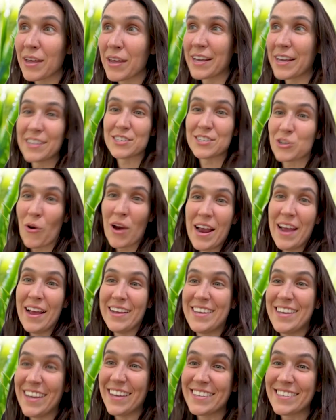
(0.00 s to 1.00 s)
Like,
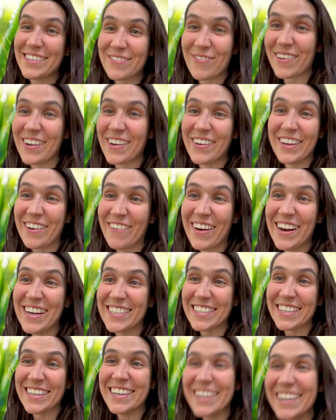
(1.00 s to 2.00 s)
it's crazy. It's really
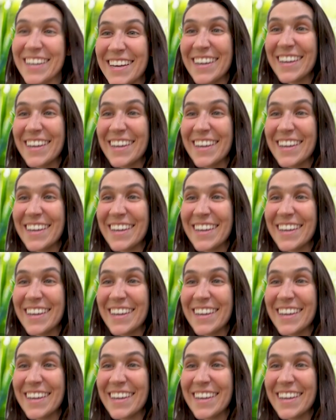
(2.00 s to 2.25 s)
crazy.